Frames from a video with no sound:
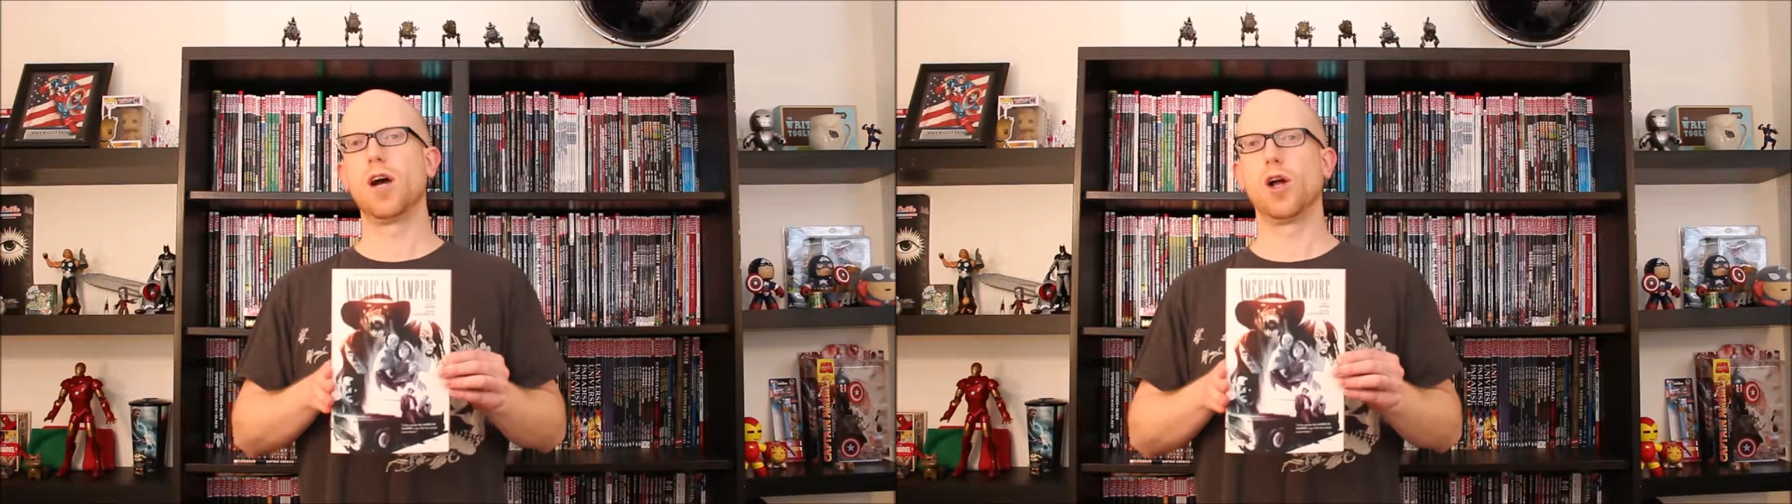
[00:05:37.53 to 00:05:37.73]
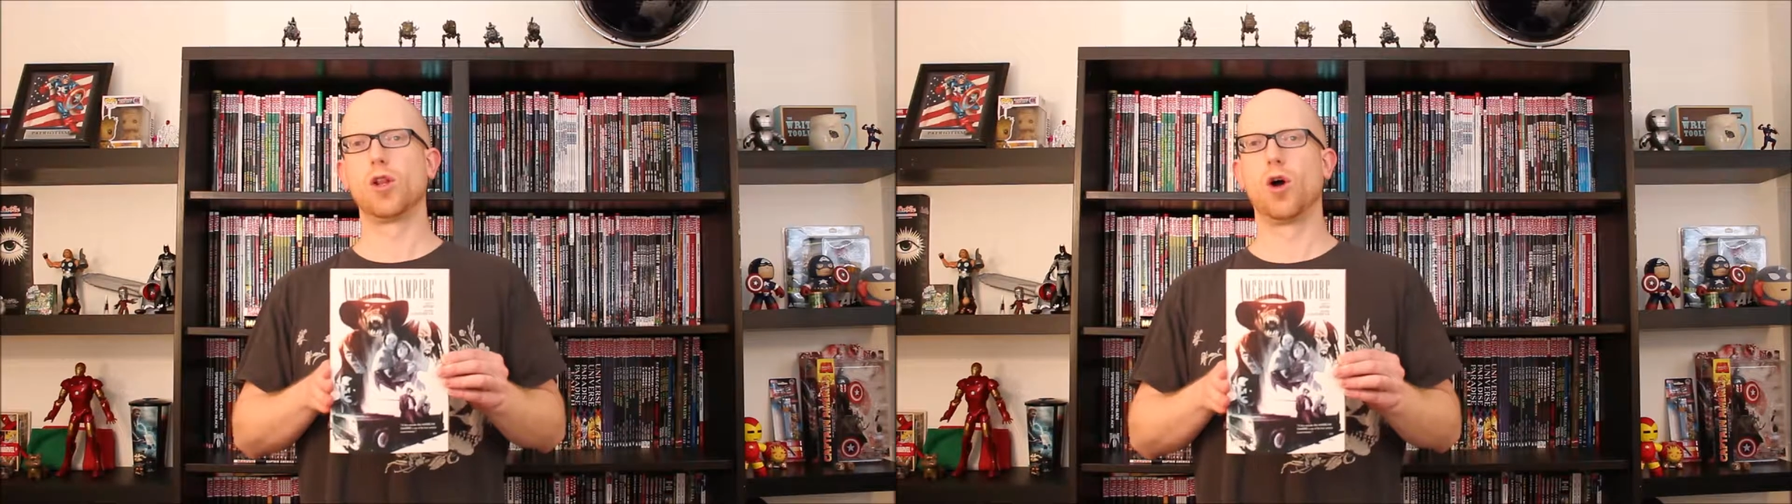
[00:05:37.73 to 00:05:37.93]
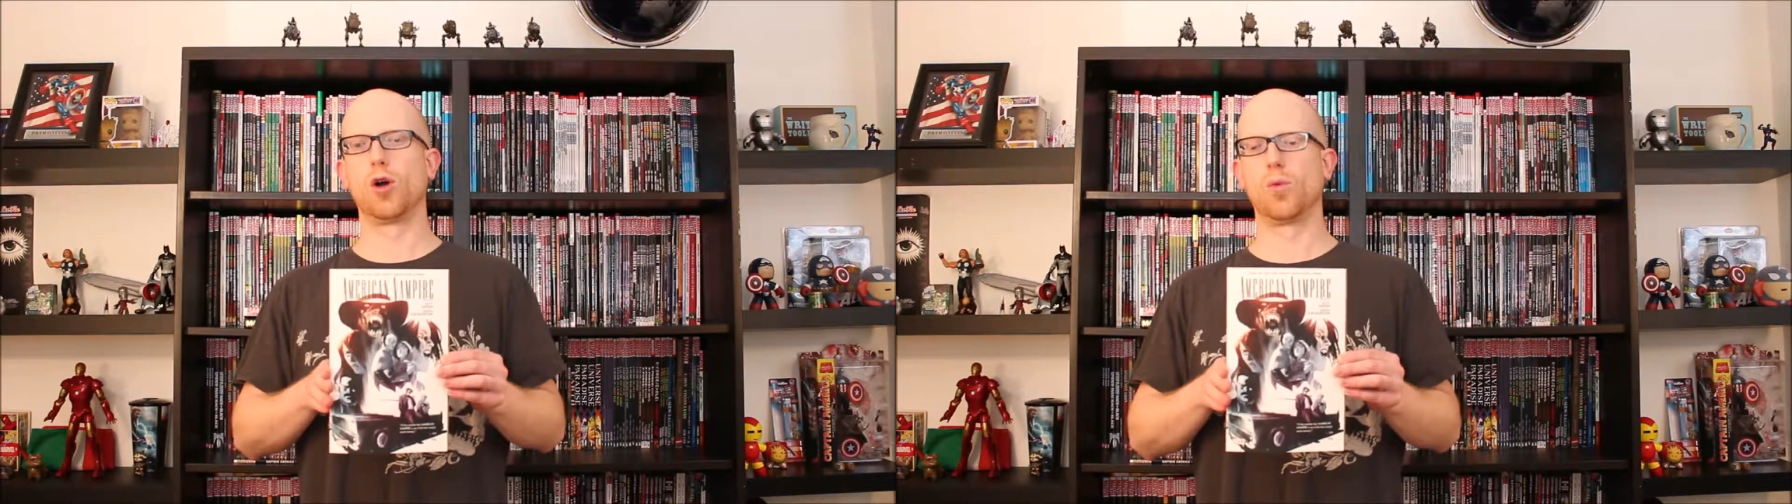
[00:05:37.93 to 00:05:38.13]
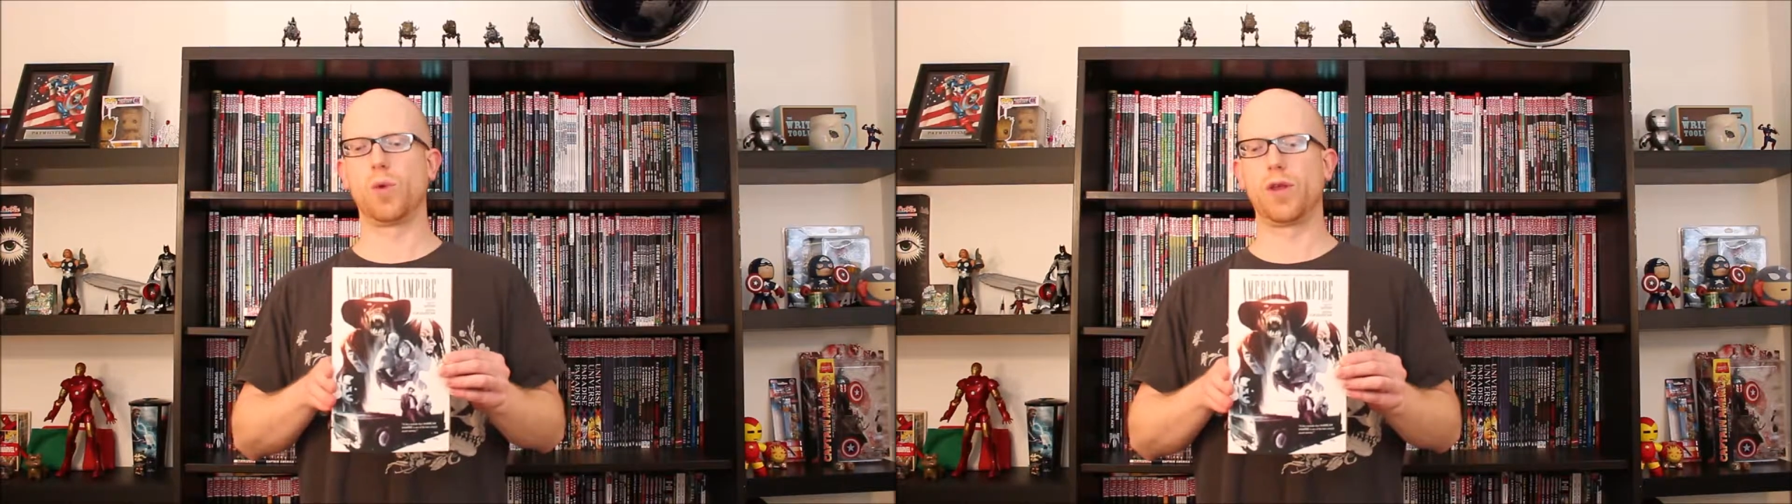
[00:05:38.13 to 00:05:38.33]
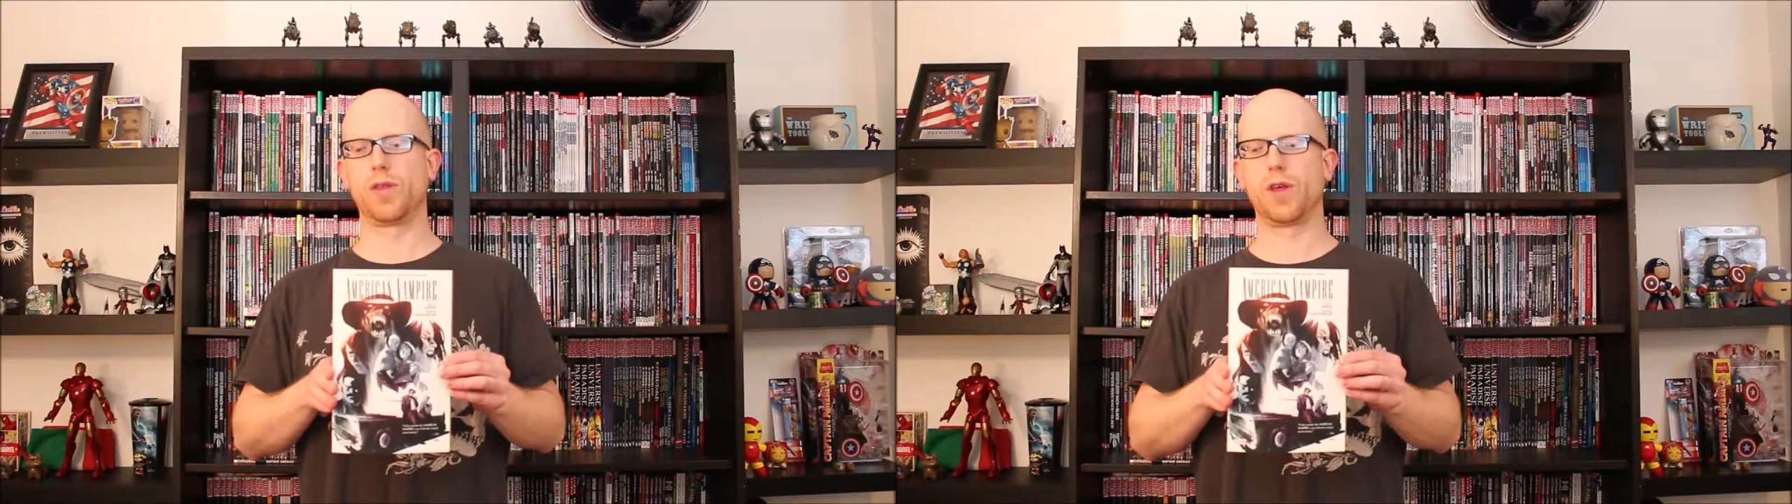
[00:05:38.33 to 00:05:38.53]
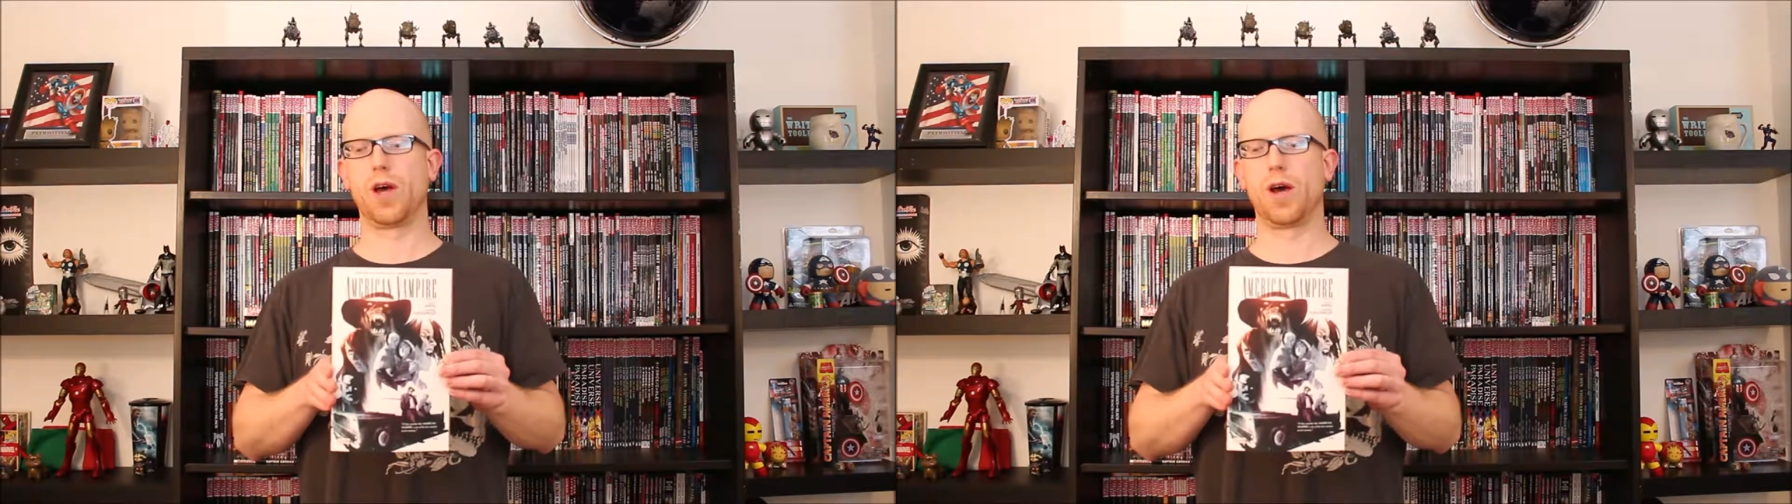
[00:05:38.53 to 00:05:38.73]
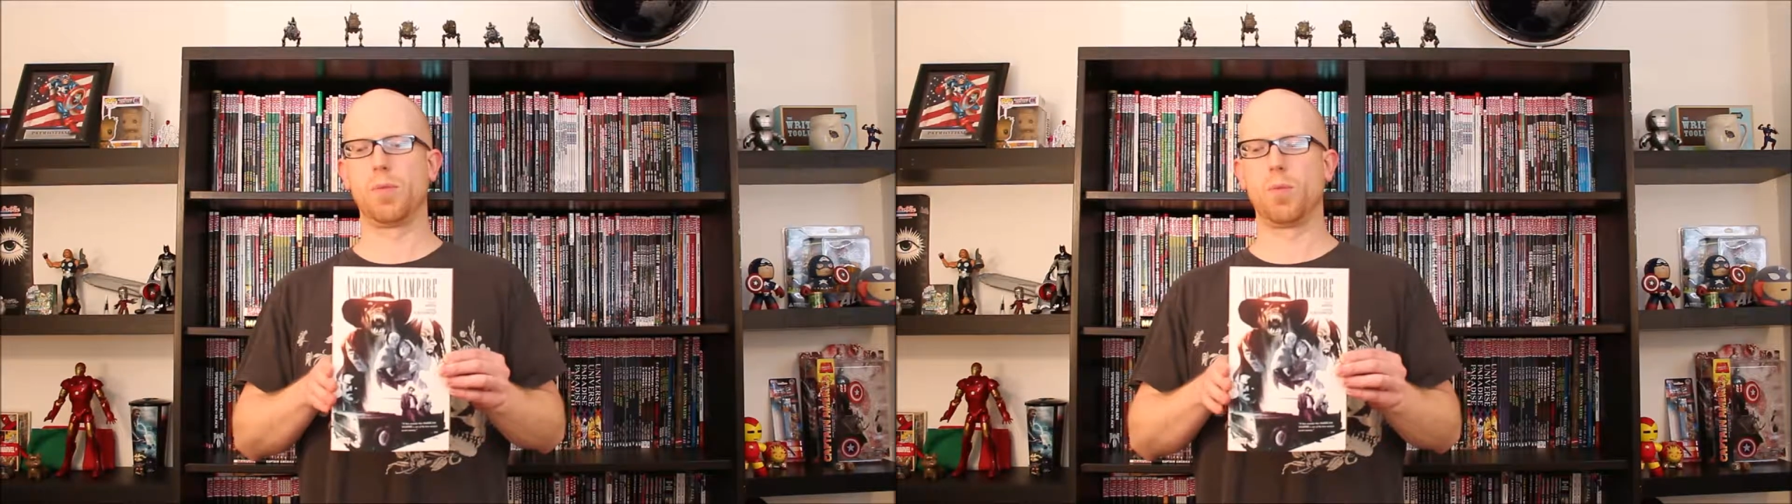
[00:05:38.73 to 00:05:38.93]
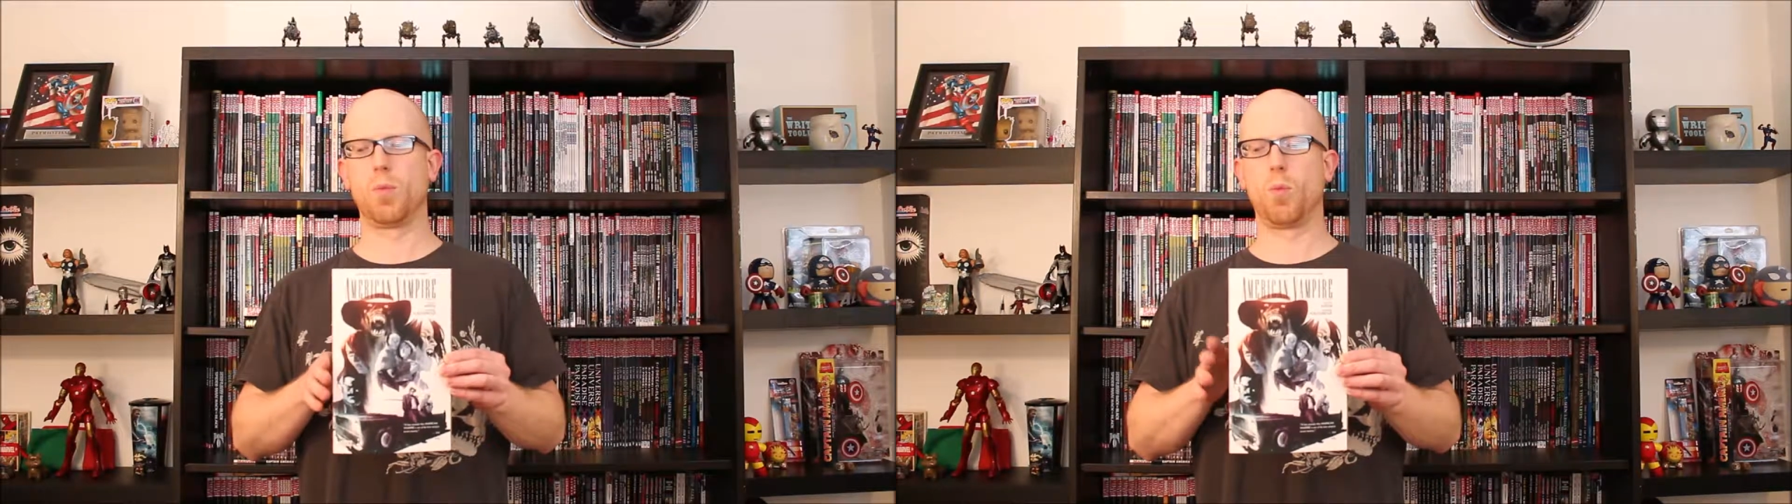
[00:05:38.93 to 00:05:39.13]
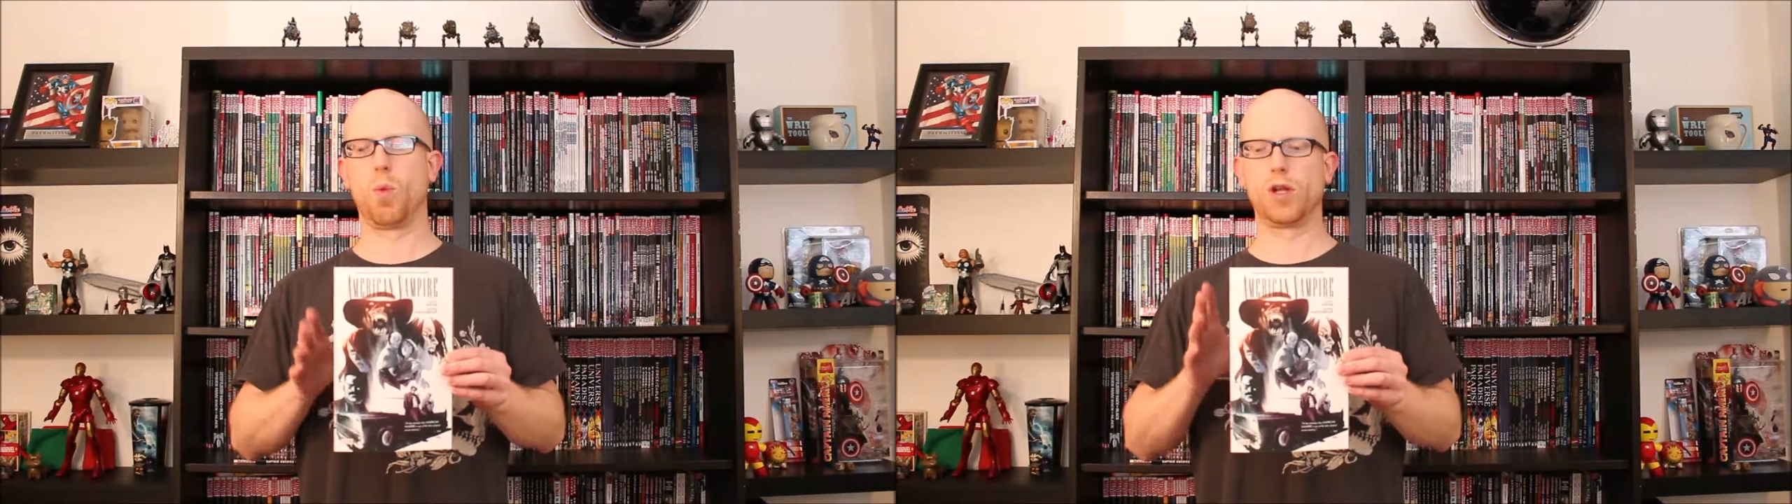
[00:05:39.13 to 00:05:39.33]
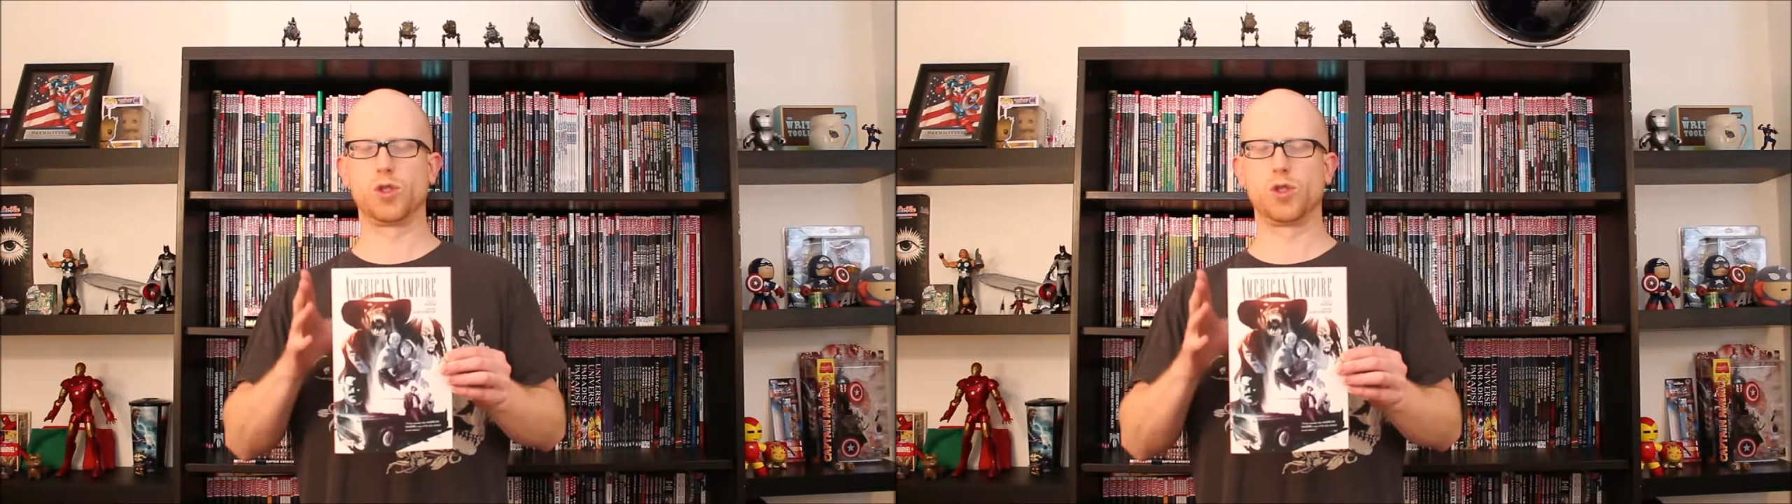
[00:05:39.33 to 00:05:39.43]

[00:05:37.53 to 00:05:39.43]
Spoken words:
along with one